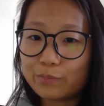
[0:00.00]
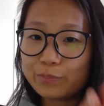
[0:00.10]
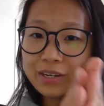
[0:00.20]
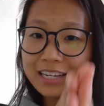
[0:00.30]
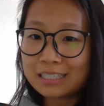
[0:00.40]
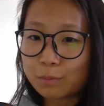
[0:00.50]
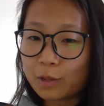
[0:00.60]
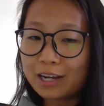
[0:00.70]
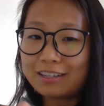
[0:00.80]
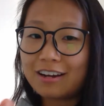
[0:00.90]
but it's
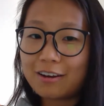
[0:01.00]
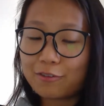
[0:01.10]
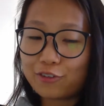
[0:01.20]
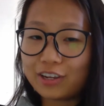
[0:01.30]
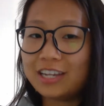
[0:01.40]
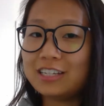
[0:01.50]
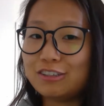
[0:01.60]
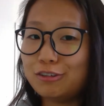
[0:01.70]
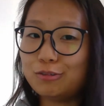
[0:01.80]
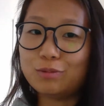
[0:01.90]
blocked off
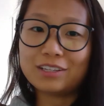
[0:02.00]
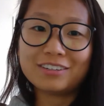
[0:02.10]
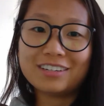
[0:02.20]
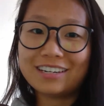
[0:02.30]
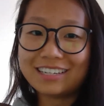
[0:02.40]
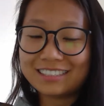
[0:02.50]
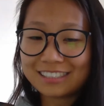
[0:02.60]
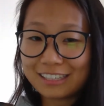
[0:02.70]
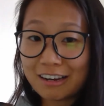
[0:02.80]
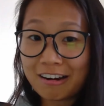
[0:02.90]
into whether or not
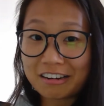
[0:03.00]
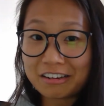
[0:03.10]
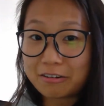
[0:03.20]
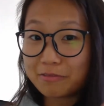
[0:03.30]
it's cardio,